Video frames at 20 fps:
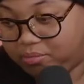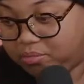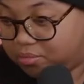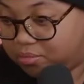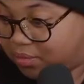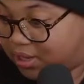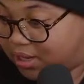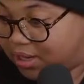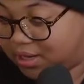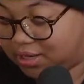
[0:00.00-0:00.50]

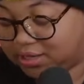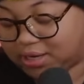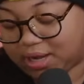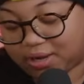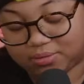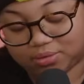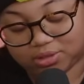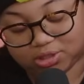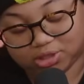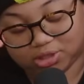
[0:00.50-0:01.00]
man,
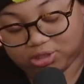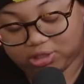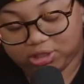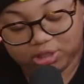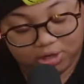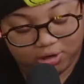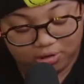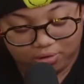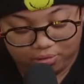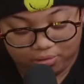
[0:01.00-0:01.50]
that was,
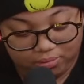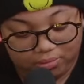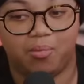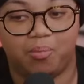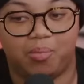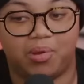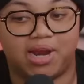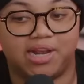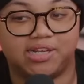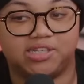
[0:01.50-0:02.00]
yo.
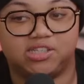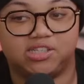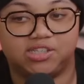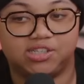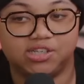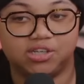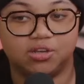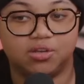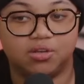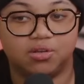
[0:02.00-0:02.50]
But I
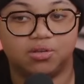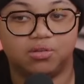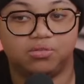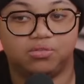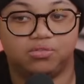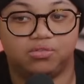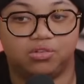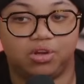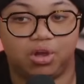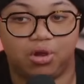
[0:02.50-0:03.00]
still
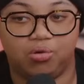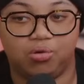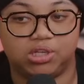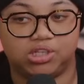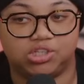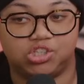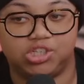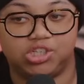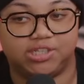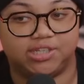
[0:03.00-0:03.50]
know
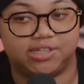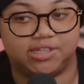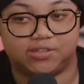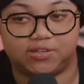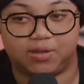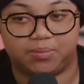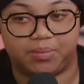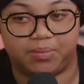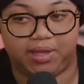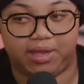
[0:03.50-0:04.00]
that she did
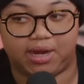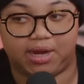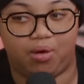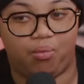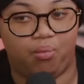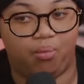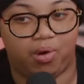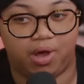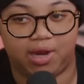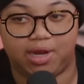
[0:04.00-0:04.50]
something, and I
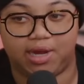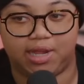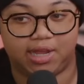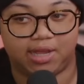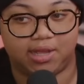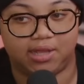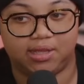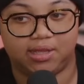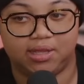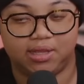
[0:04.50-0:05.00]
want to
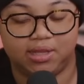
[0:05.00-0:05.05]
get